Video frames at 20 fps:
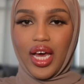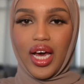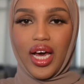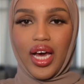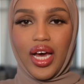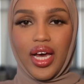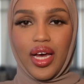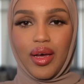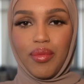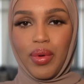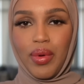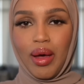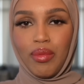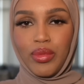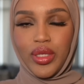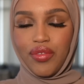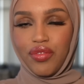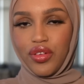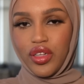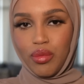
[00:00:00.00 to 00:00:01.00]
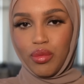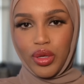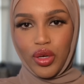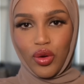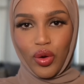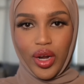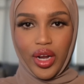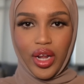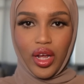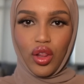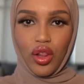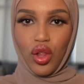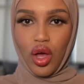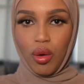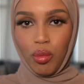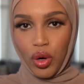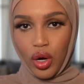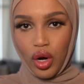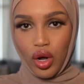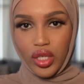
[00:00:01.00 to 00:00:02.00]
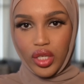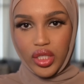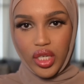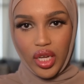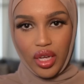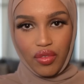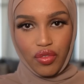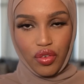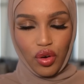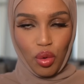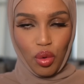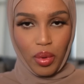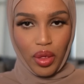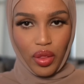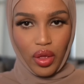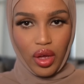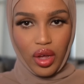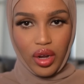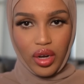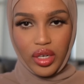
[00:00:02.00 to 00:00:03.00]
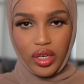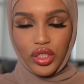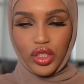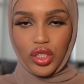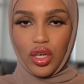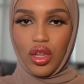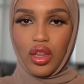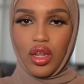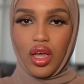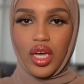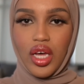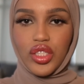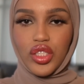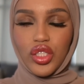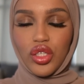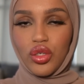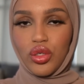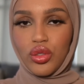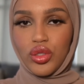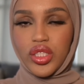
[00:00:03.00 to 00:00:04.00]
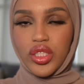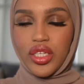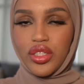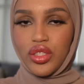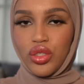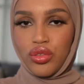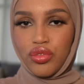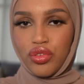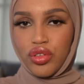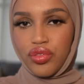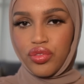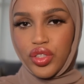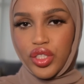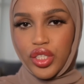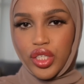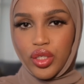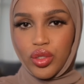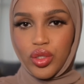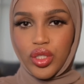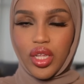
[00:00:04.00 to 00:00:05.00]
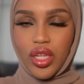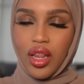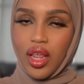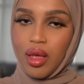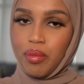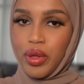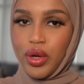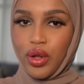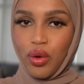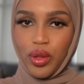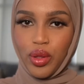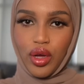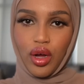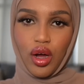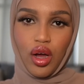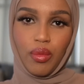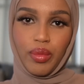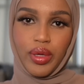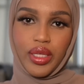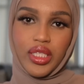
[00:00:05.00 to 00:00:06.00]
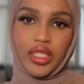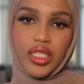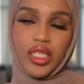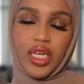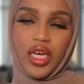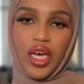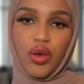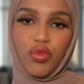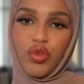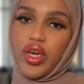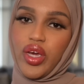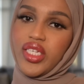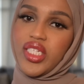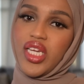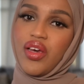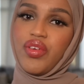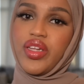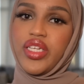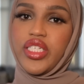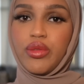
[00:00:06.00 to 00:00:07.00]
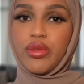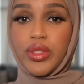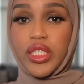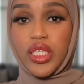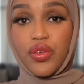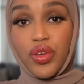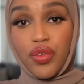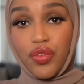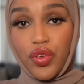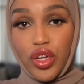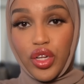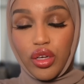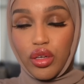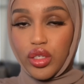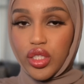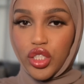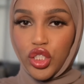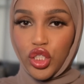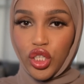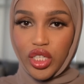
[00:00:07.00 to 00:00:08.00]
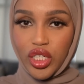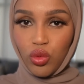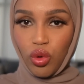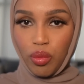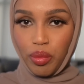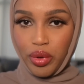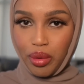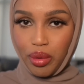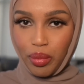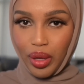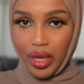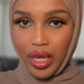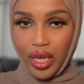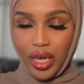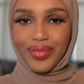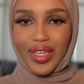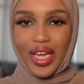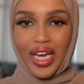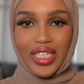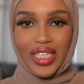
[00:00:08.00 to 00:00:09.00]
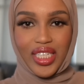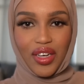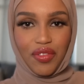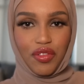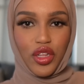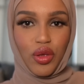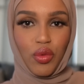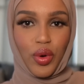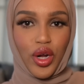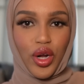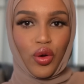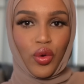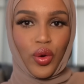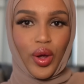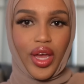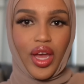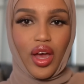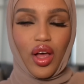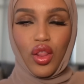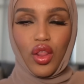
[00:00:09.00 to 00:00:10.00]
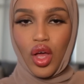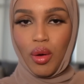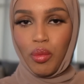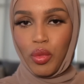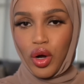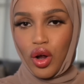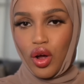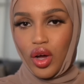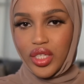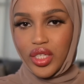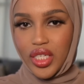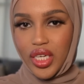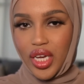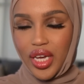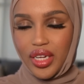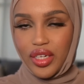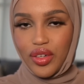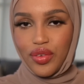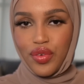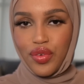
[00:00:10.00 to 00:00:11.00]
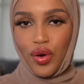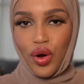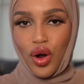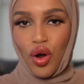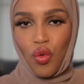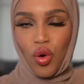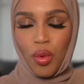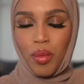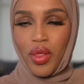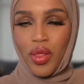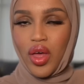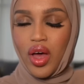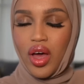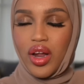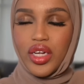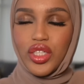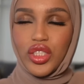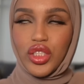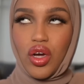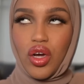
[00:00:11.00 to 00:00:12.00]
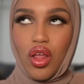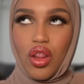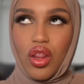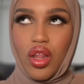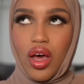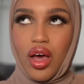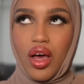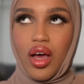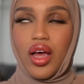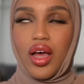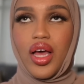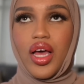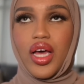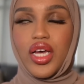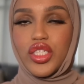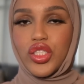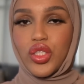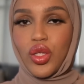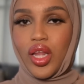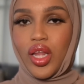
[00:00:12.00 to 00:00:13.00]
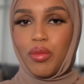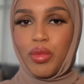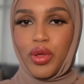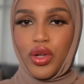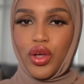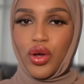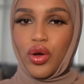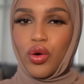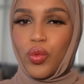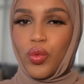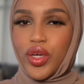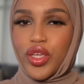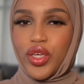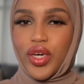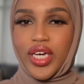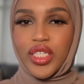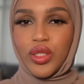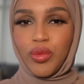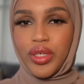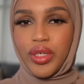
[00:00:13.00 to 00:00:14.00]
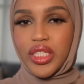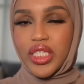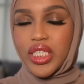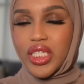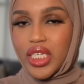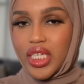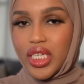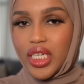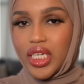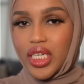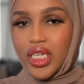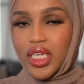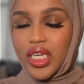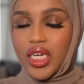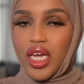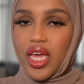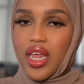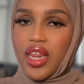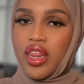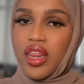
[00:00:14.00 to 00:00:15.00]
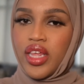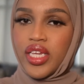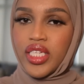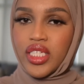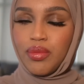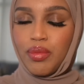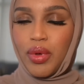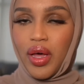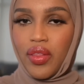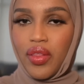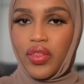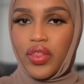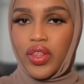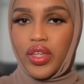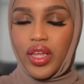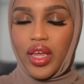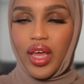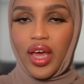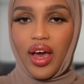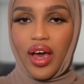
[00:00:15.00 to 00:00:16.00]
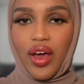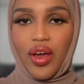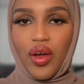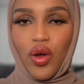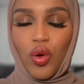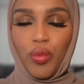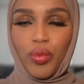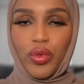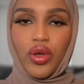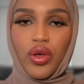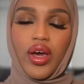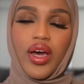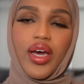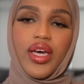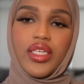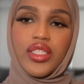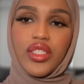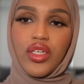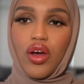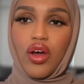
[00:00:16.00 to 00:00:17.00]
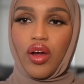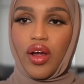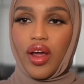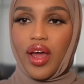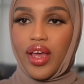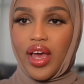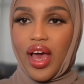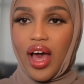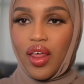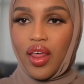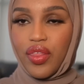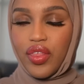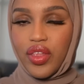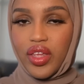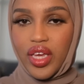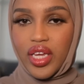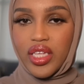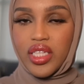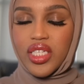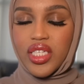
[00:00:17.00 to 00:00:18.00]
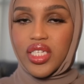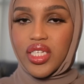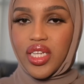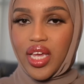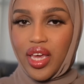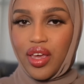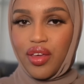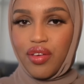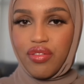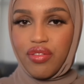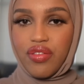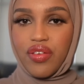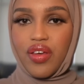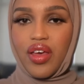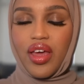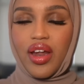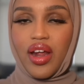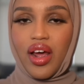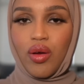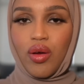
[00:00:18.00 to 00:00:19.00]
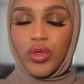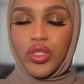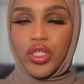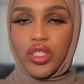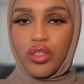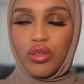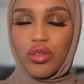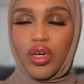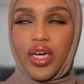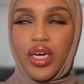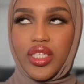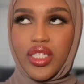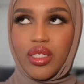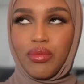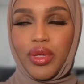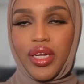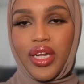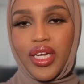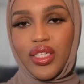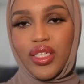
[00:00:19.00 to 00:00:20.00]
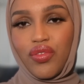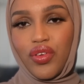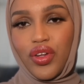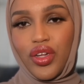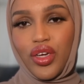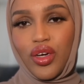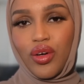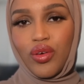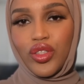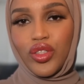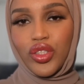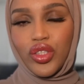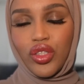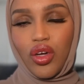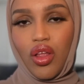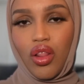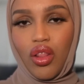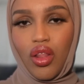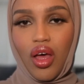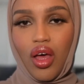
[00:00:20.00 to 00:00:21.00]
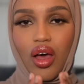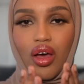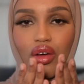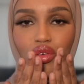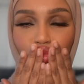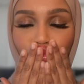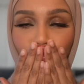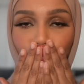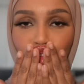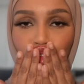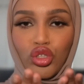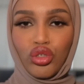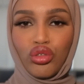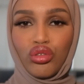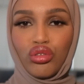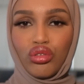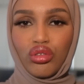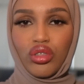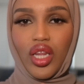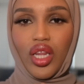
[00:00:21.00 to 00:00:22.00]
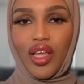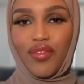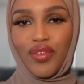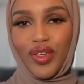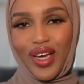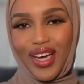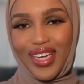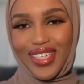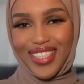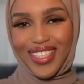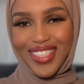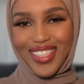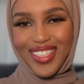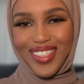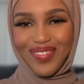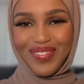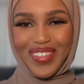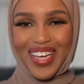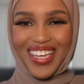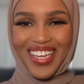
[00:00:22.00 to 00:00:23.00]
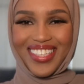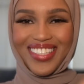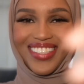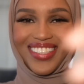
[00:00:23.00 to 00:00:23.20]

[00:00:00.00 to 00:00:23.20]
Um, I'm definitely be creating a lot more content for Ramadan inshallah so stay tuned for videos let me know in the comments if you guys have any specific videos that you guys want me to make I definitely want to create a lot more content for Ramadan inshallah so let me know what you guys want to see this month I hope you guys are healthy and safe and I will see you guys in my next video inshallah. Love you guys. Bye.